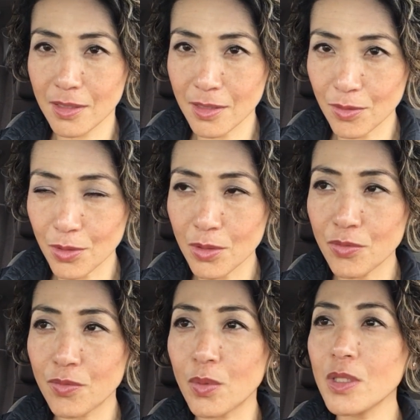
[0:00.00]

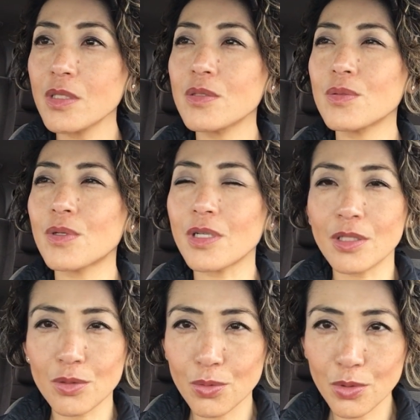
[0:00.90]
internal voice or
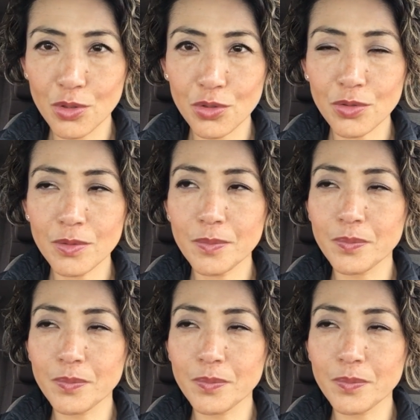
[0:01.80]
intuition,